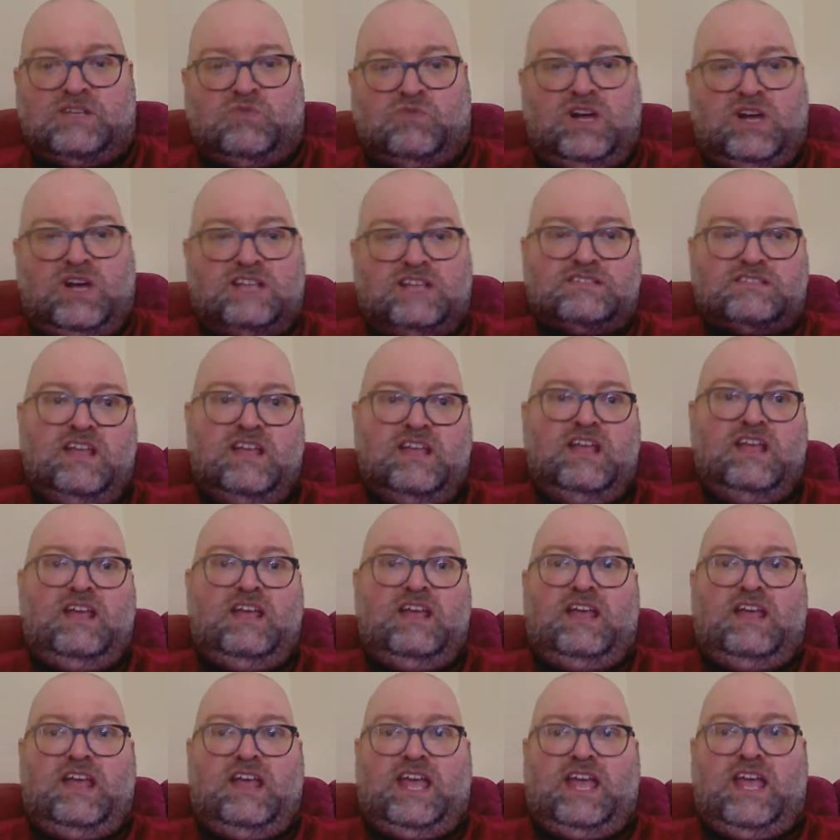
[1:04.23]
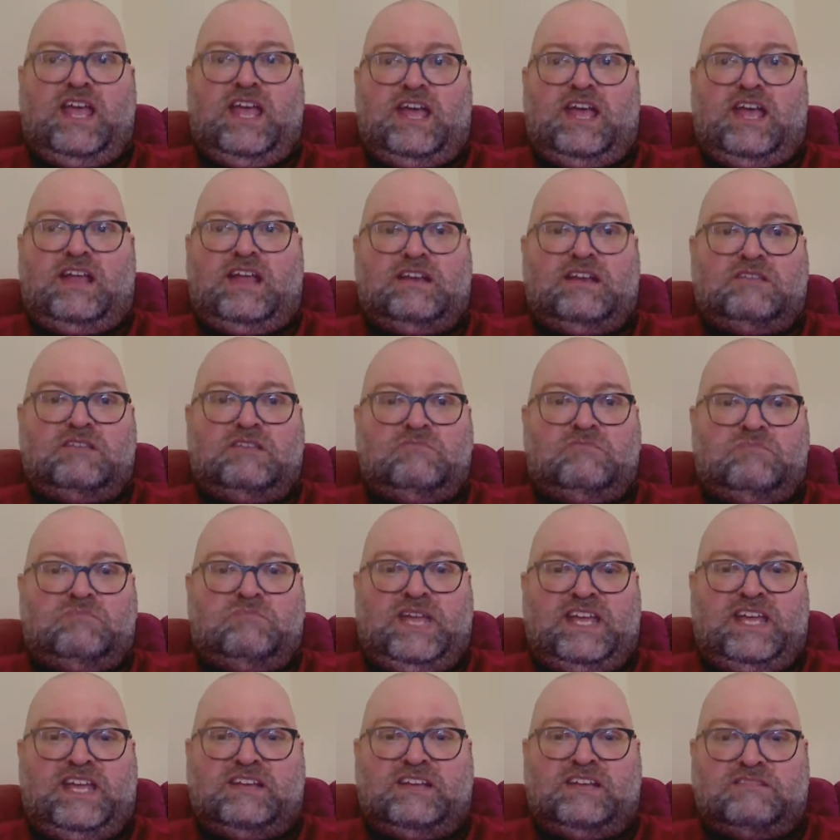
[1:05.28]
was? and
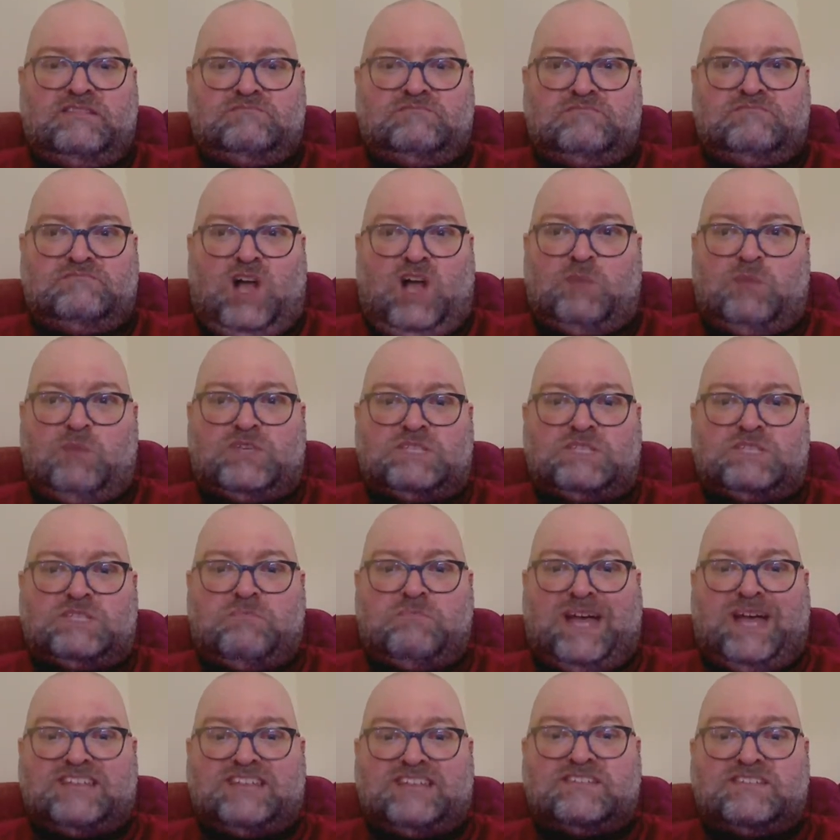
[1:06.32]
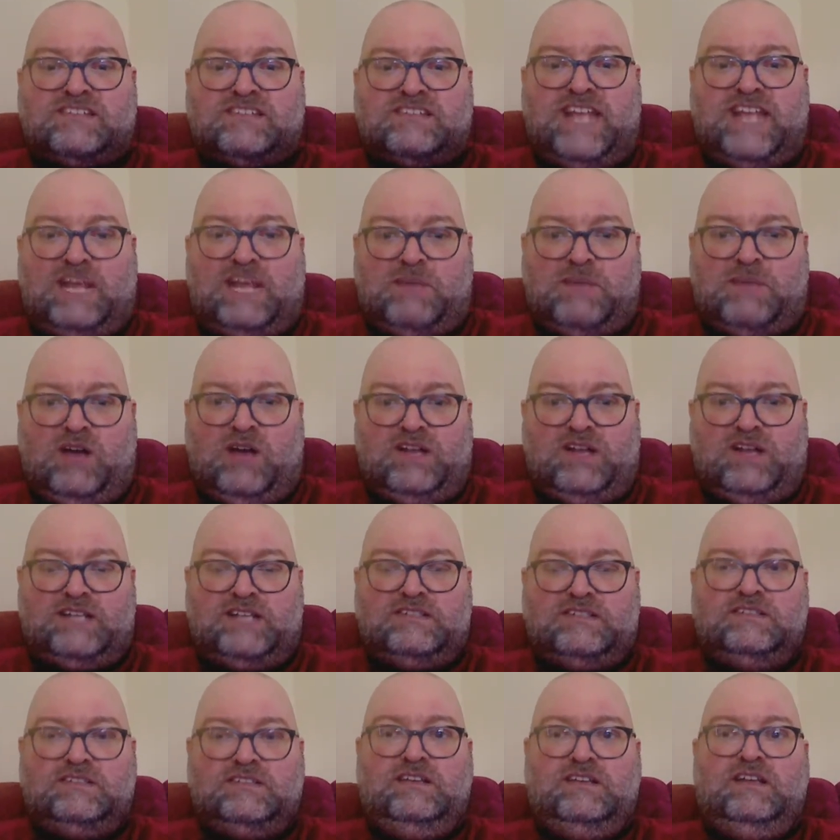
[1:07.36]
being almost pesty about it.